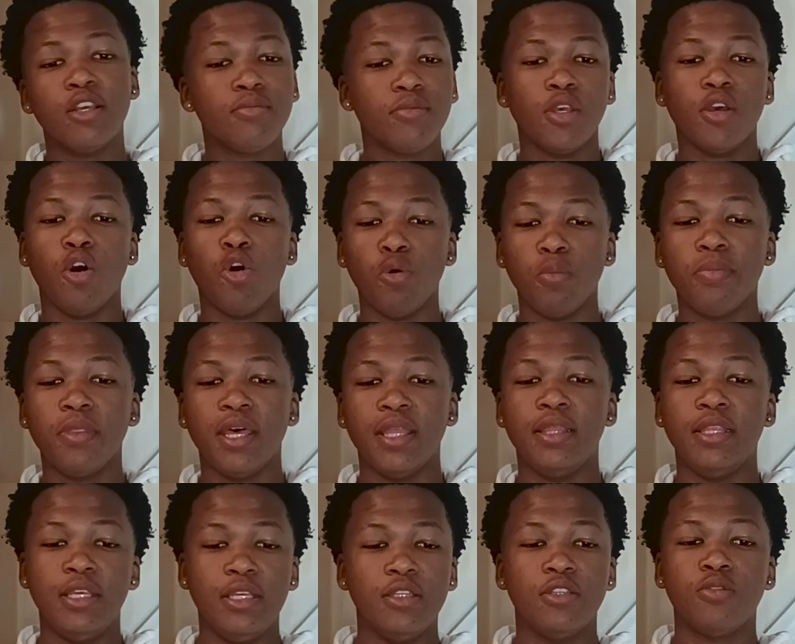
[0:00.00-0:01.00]
gives me hope
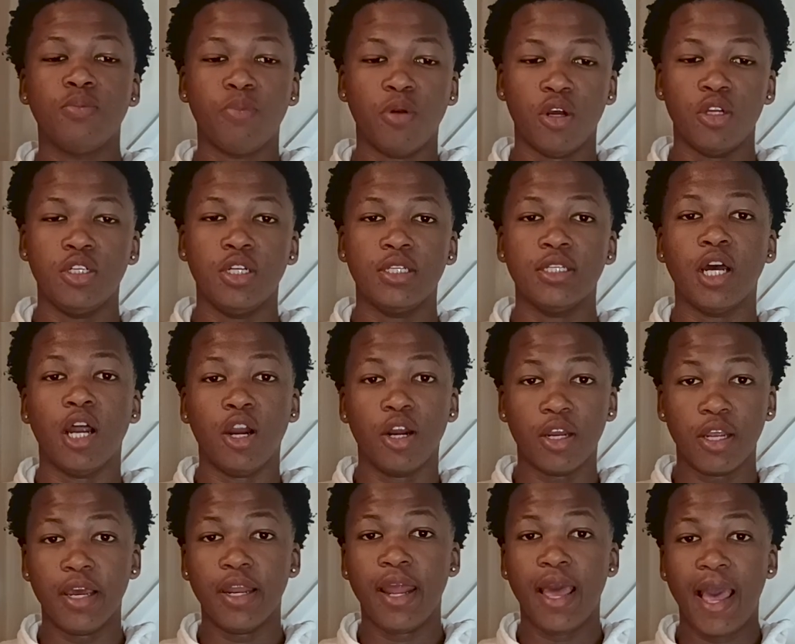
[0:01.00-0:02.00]
that these projects are
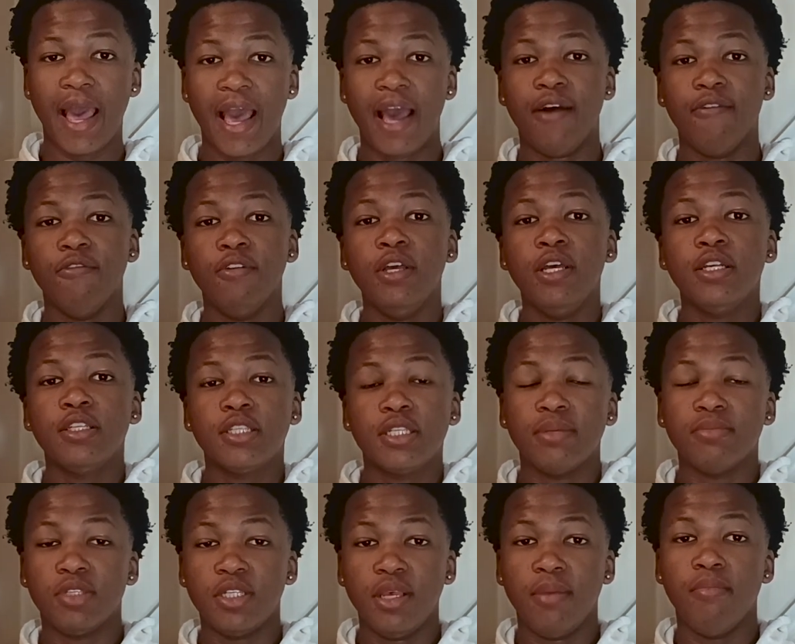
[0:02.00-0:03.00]
gonna have
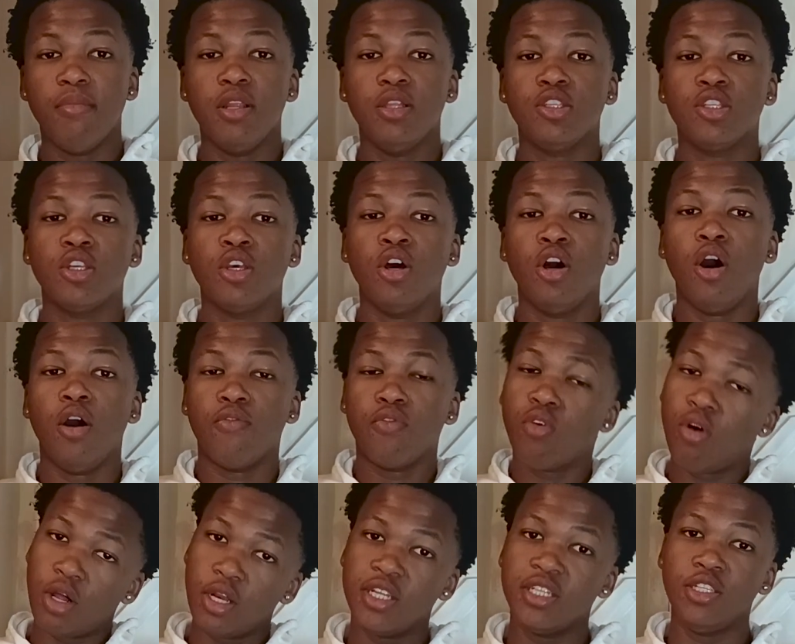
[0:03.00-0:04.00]
some semblance of
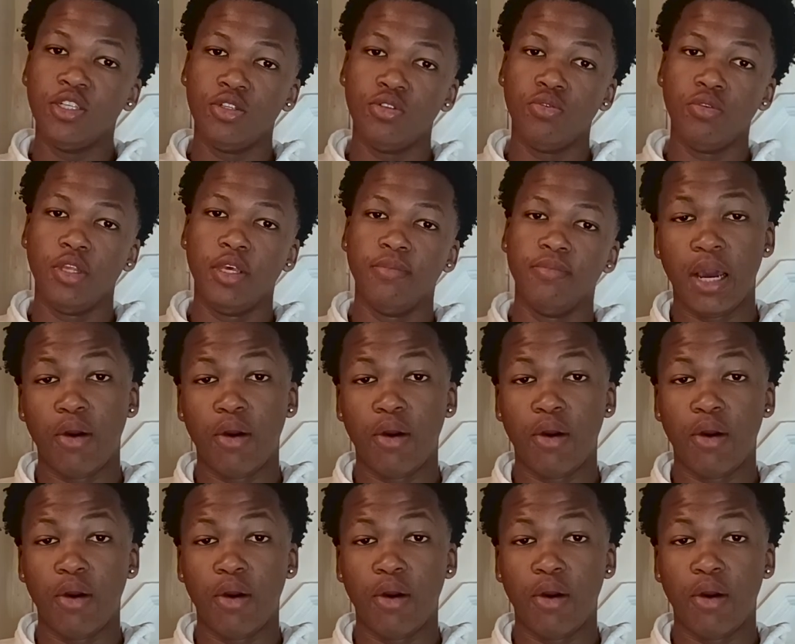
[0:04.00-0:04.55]
quality to them.